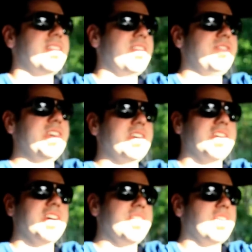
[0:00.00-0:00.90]
They feel
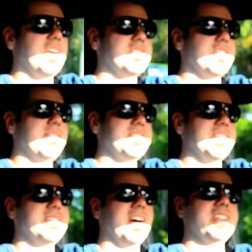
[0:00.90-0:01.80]
good. They're all soft to
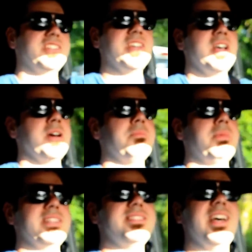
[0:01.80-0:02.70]
the touch,
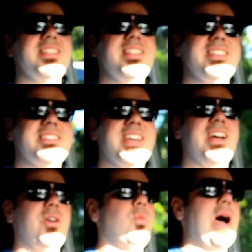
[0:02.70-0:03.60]
but it's nothing that's
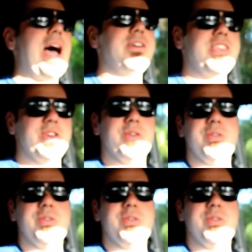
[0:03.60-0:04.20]
gonna wow you